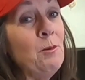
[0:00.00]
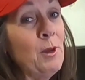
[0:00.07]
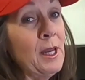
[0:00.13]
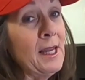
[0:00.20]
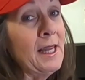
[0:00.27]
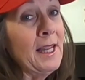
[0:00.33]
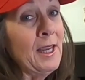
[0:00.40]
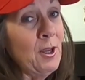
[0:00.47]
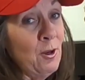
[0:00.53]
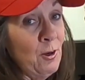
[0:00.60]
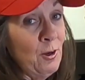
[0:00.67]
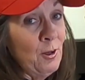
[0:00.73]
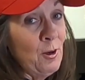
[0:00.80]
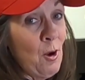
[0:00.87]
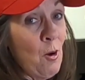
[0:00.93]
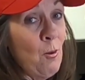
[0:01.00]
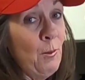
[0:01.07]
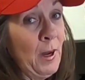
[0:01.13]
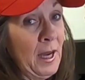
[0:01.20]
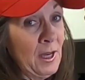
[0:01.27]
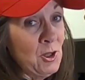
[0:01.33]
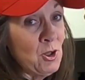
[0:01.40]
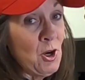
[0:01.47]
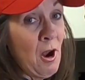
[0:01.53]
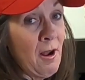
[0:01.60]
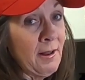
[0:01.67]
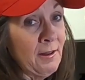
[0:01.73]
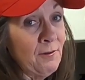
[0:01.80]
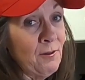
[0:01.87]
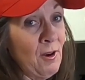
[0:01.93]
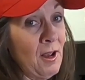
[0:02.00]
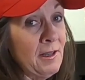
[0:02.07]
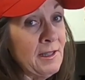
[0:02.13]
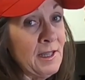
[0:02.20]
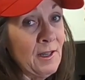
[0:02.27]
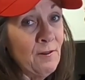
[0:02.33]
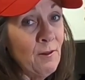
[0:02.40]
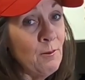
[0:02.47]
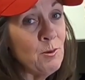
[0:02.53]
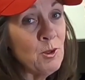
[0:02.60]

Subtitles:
really good homemade chocolate frosting from